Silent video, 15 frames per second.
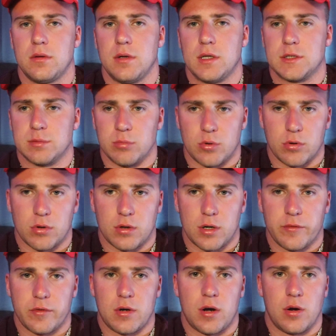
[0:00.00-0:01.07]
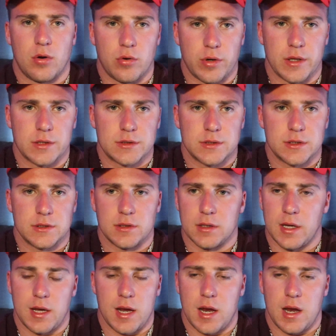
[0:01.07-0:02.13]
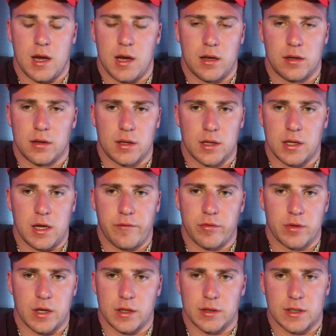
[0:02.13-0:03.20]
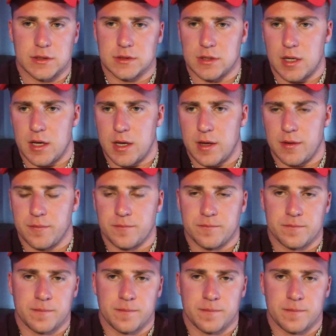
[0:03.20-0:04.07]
It's more of an annoyance. It's like even like, let's say,